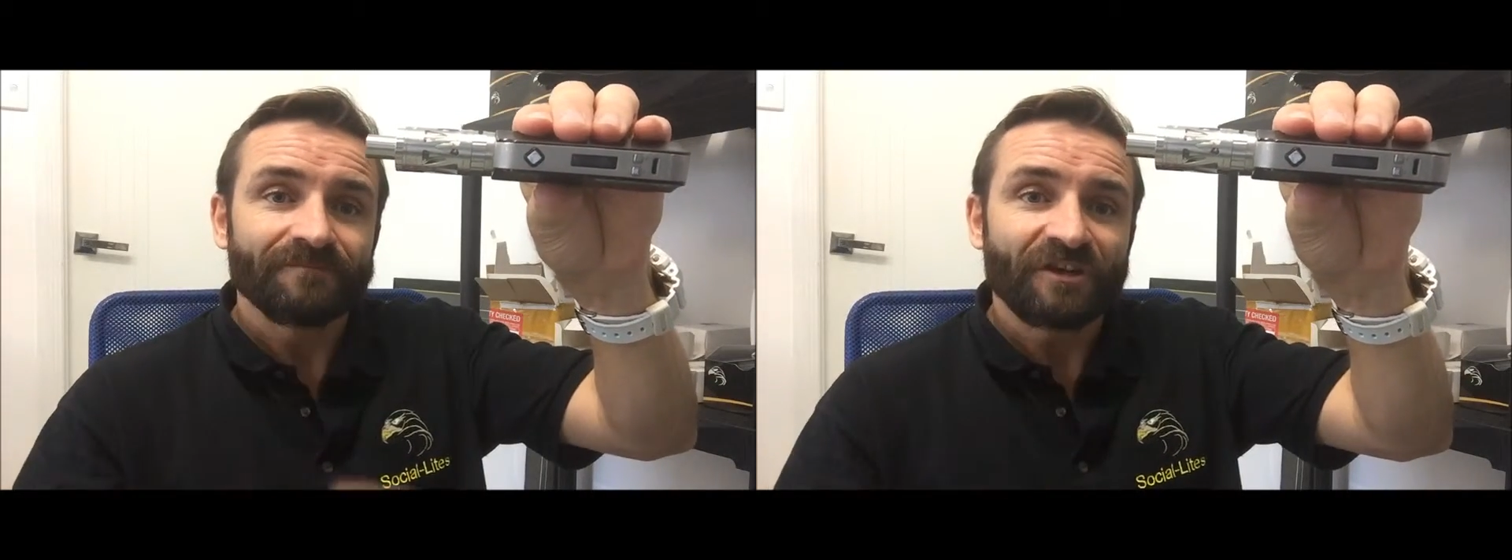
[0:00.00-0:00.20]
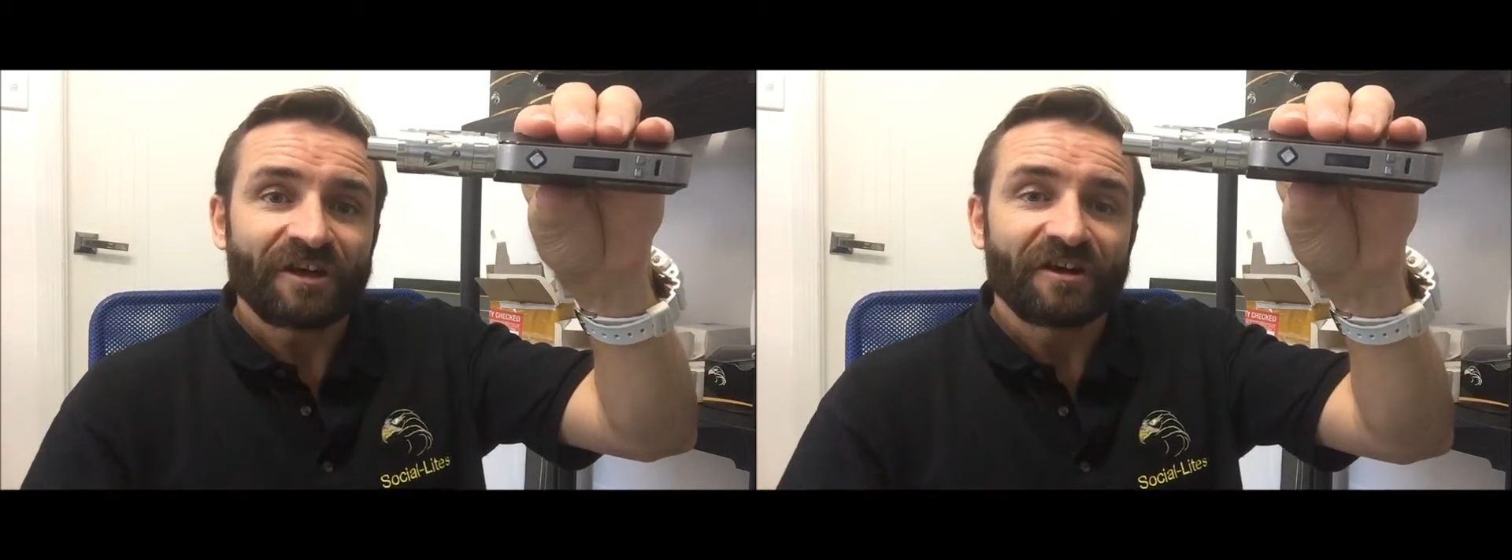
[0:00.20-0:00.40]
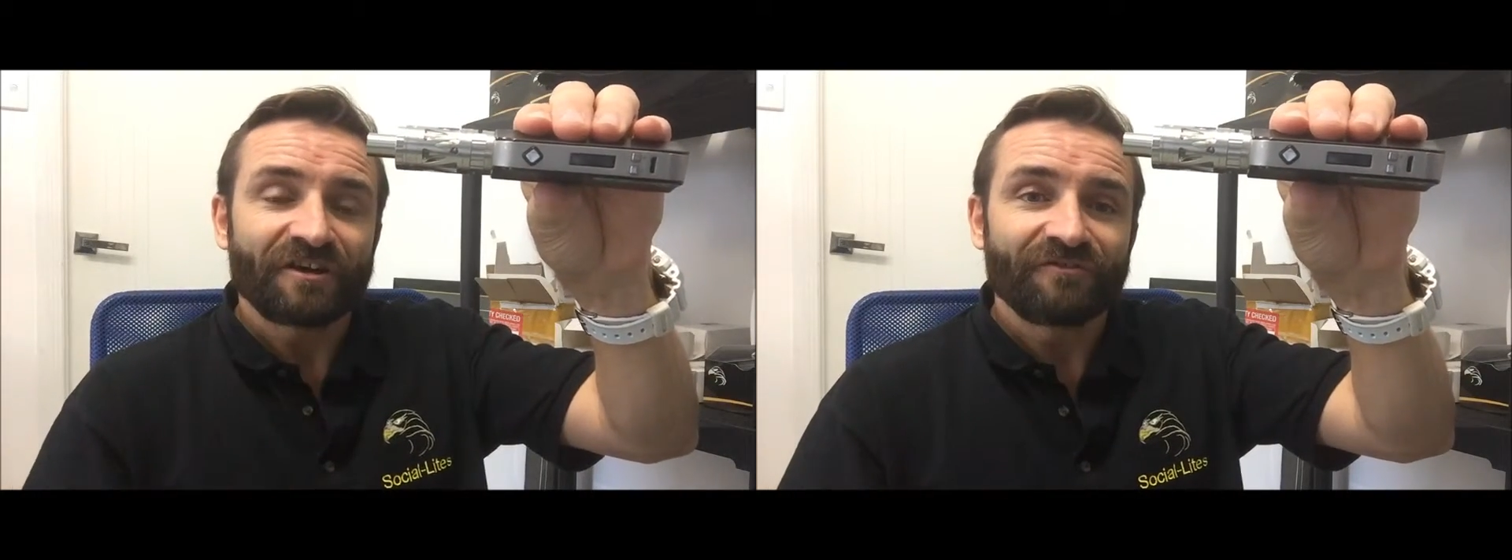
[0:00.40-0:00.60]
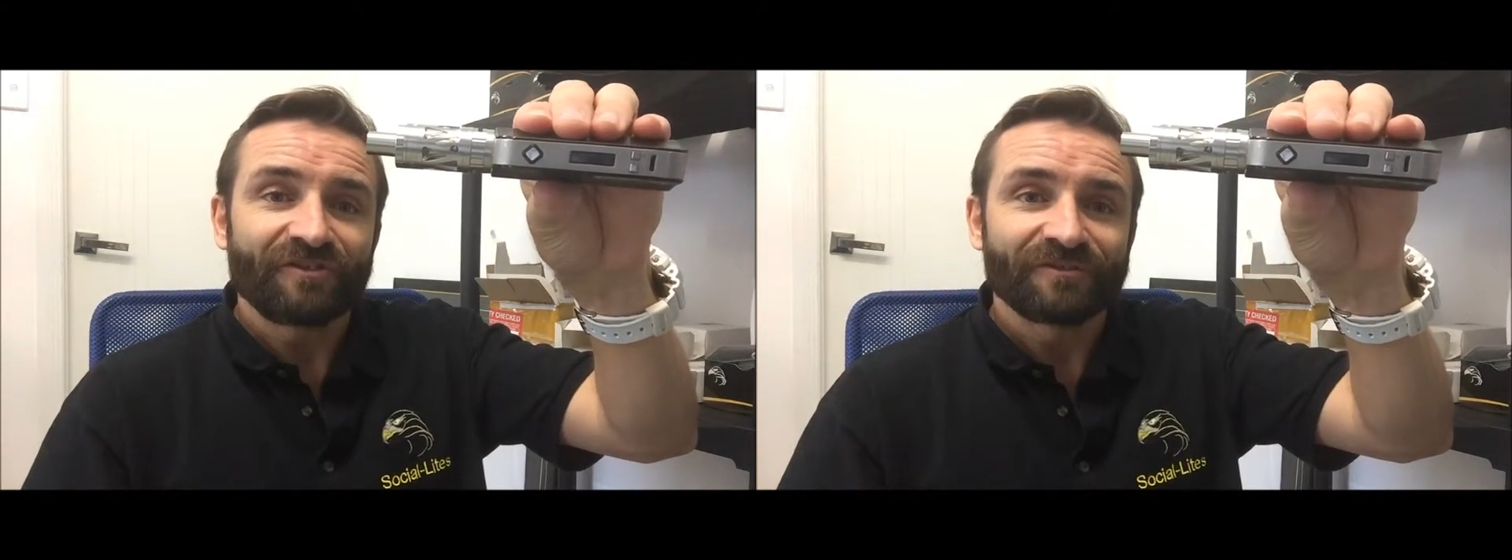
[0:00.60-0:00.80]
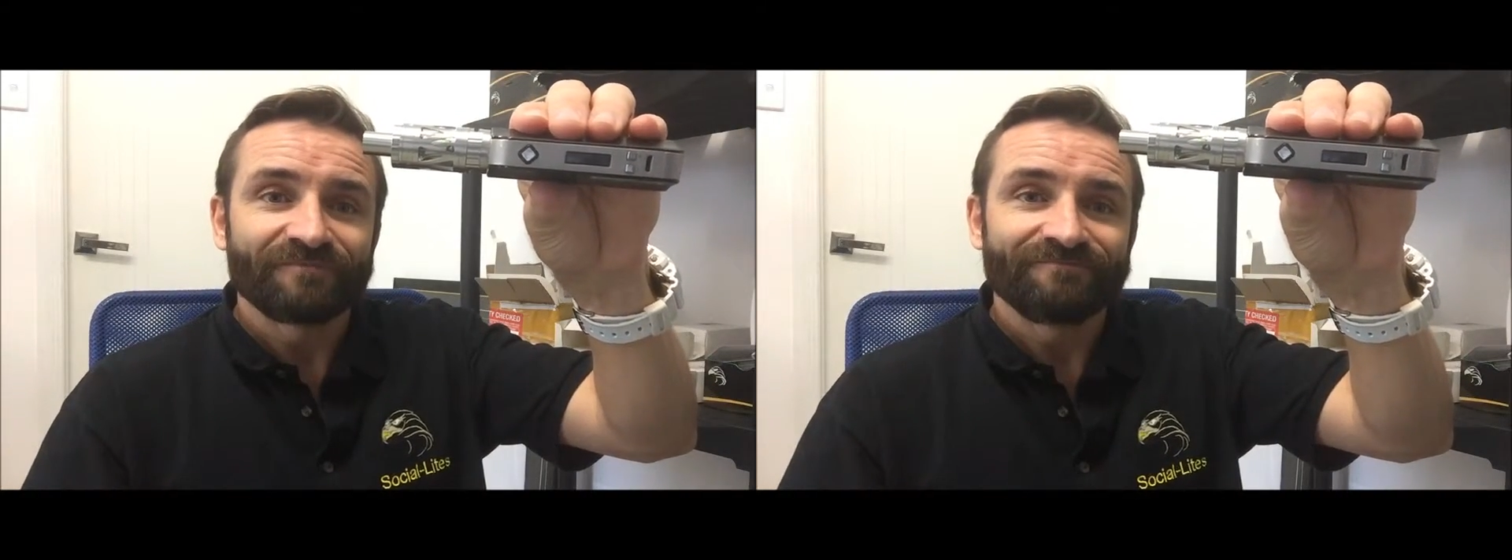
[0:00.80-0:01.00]
you can't go
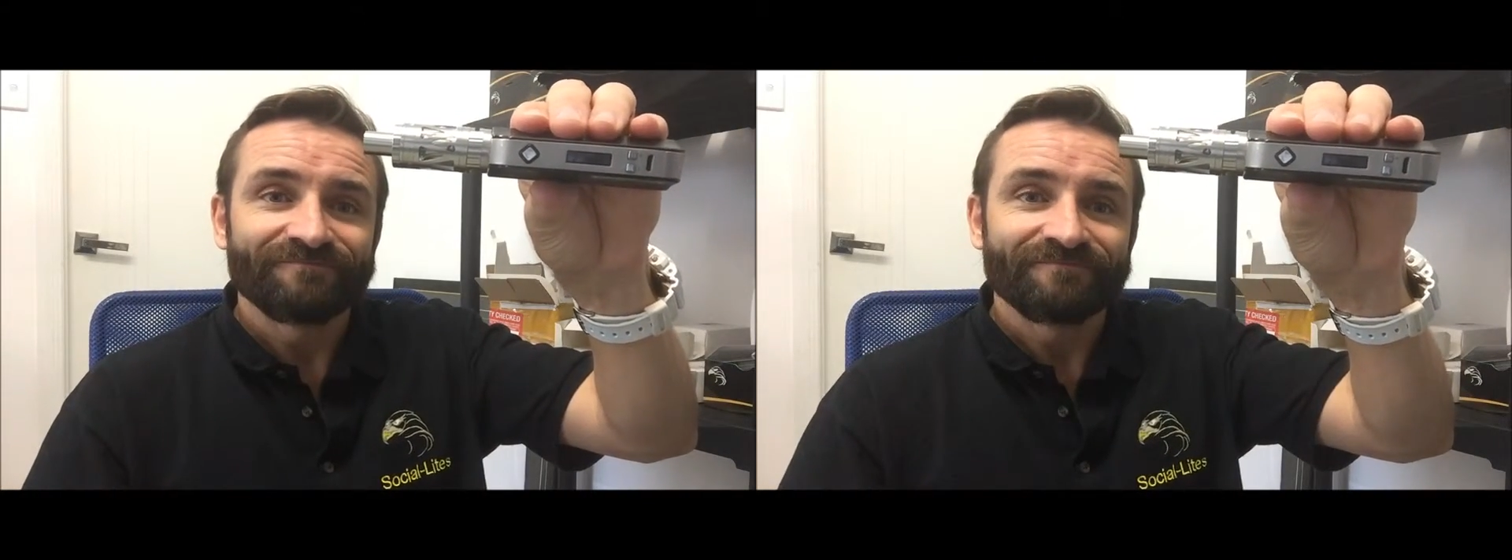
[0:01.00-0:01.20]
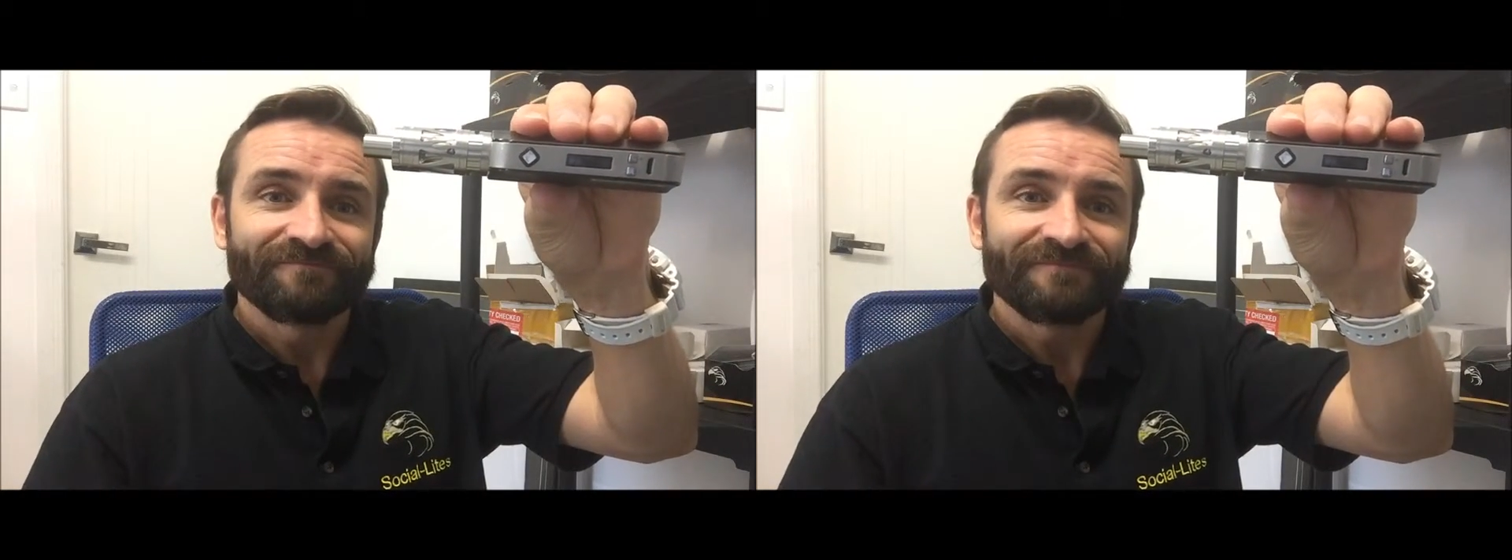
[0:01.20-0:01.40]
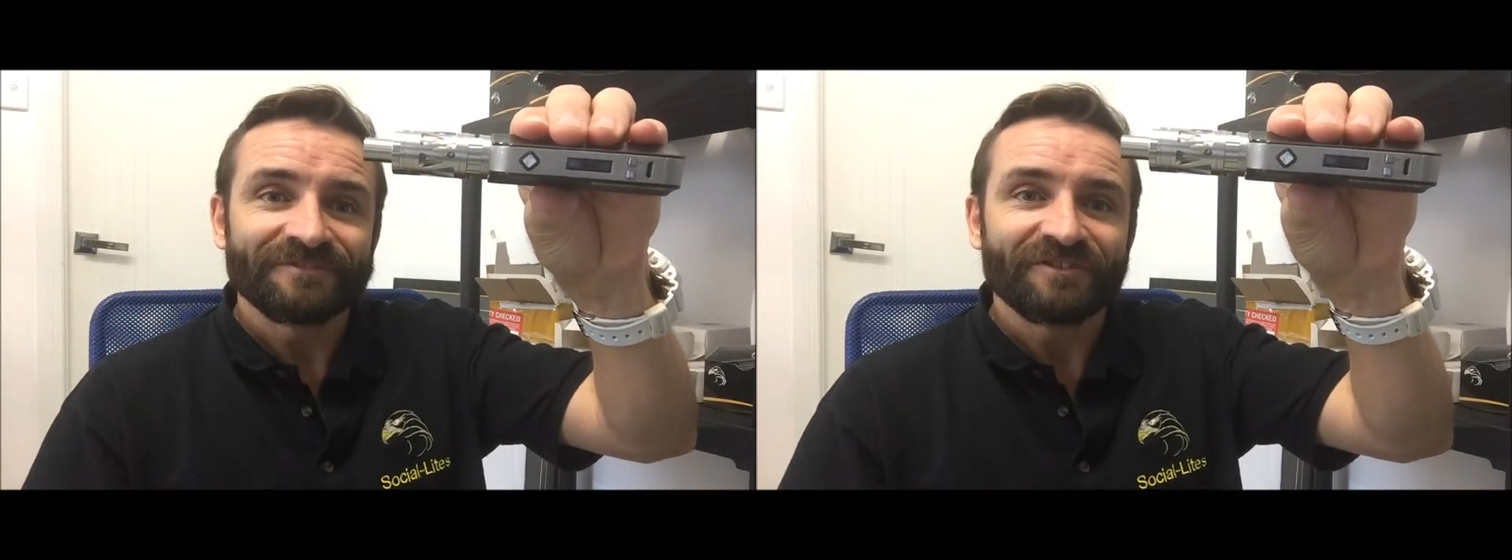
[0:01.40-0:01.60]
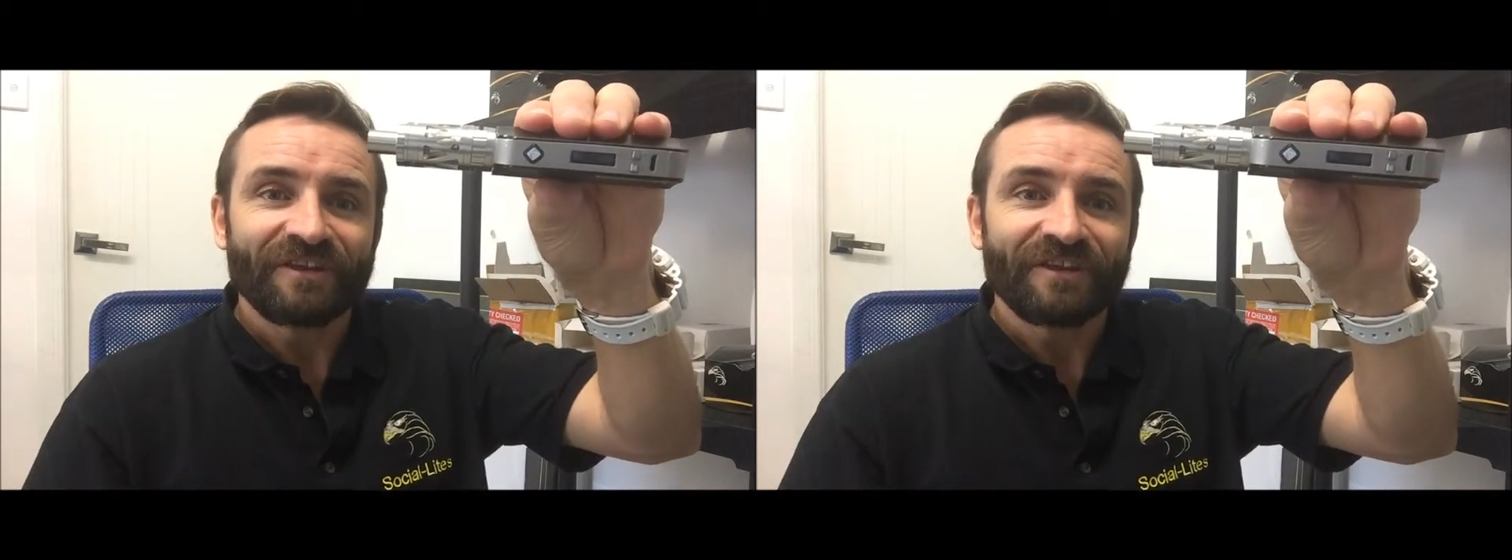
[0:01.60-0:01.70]
wrong. Until